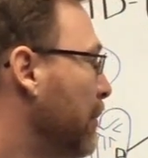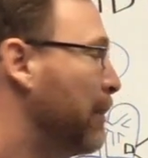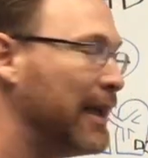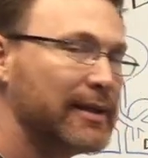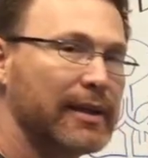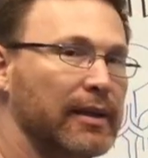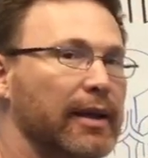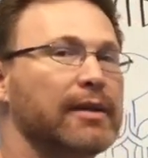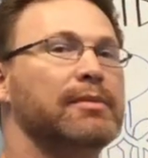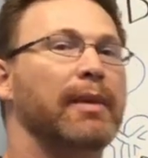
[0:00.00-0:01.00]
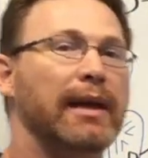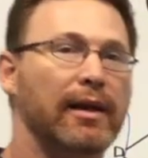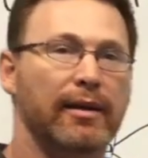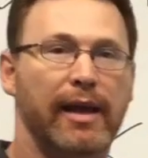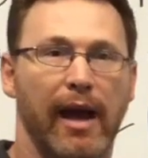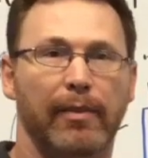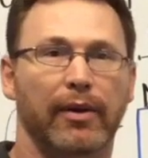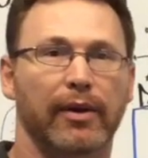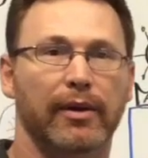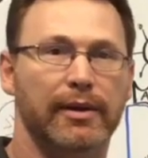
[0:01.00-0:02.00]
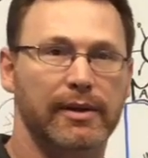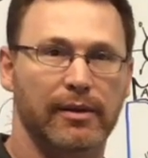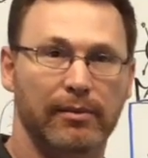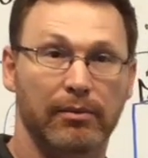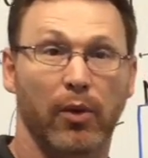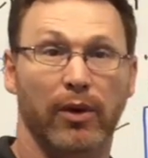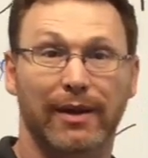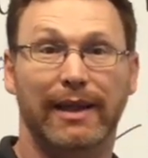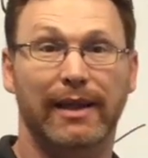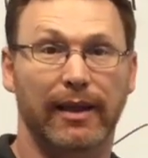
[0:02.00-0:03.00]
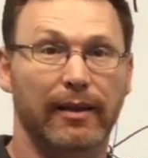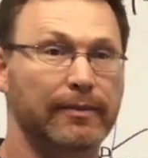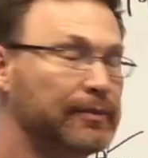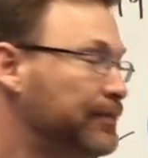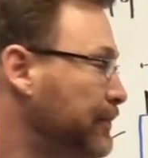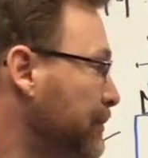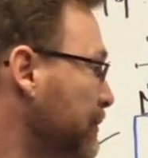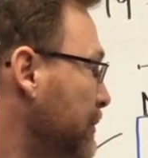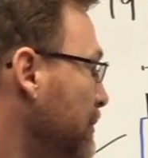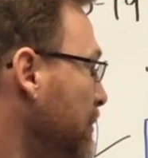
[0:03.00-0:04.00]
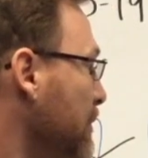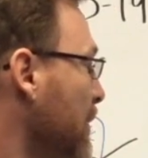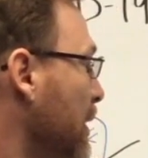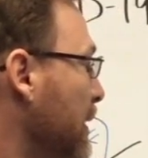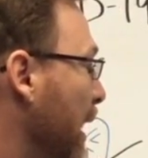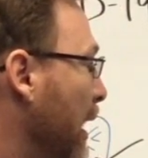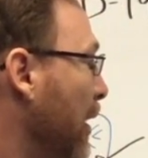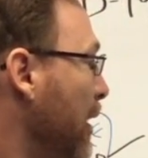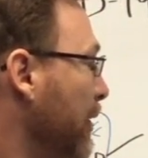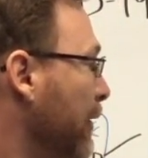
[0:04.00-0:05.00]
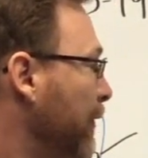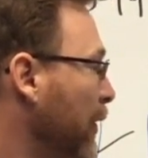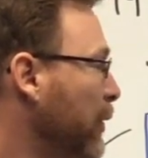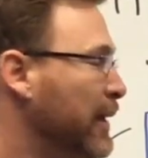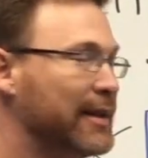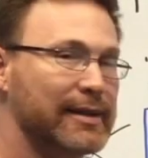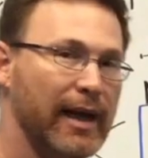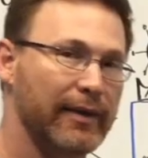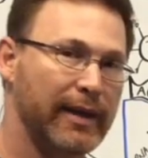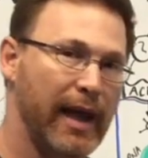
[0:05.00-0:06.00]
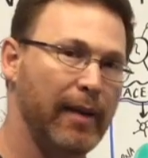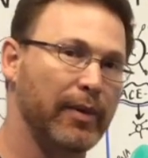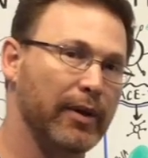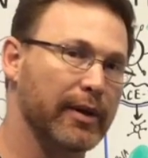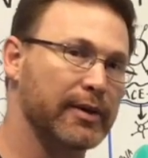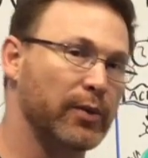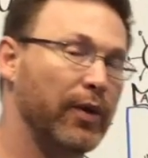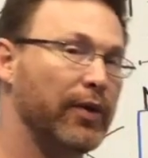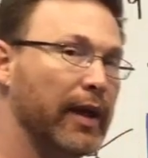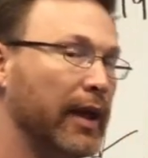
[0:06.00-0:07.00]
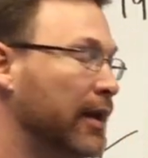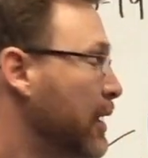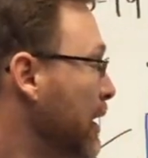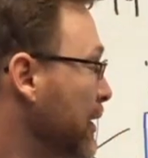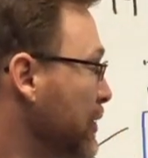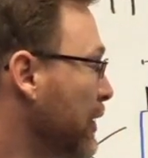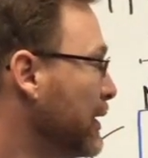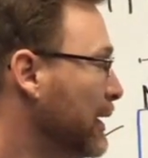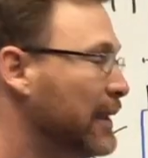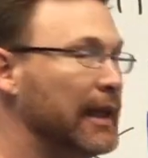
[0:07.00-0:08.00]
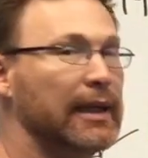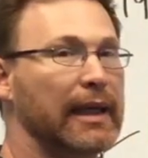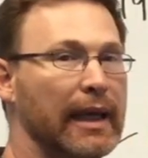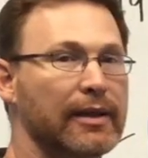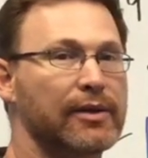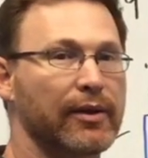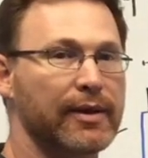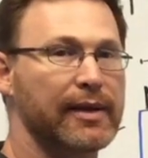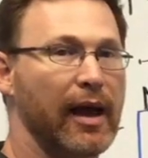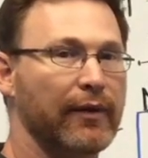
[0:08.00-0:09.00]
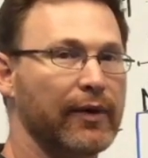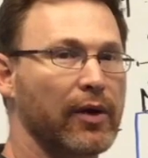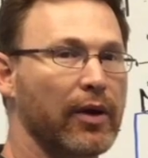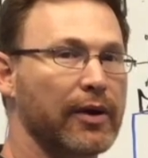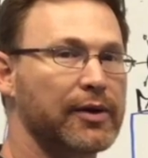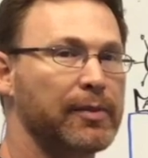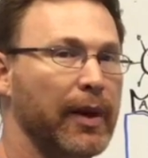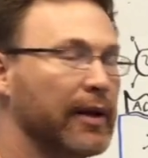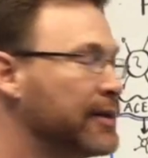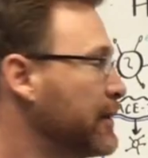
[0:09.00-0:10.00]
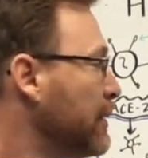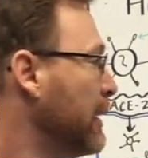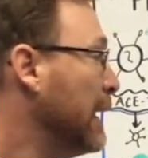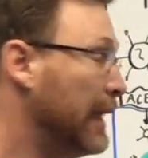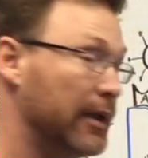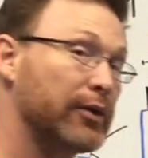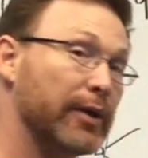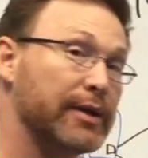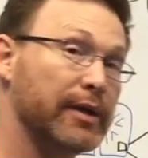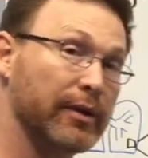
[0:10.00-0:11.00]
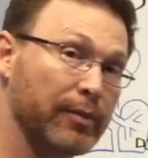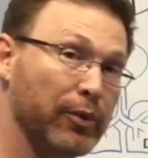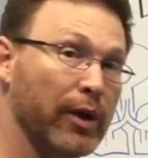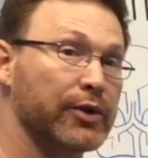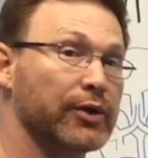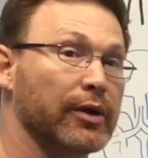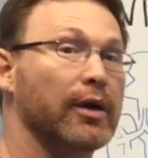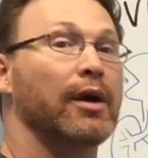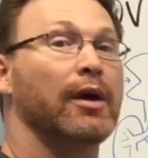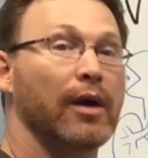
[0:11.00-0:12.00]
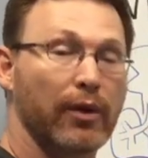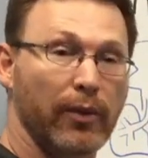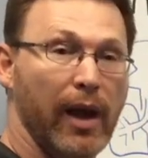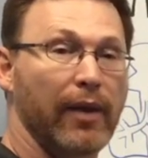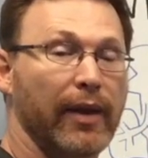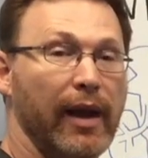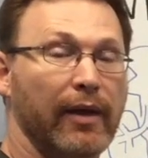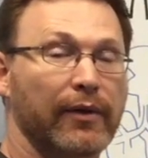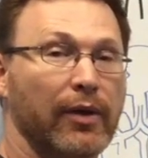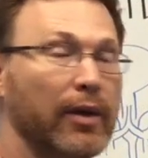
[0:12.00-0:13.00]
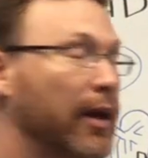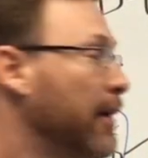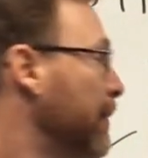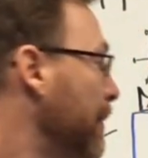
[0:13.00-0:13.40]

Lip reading: Basically, it's making the capillaries more leaky. Now, the fluid inside the capillaries will then start to leak into this alveolar space, increasing the pressure around that alveoli.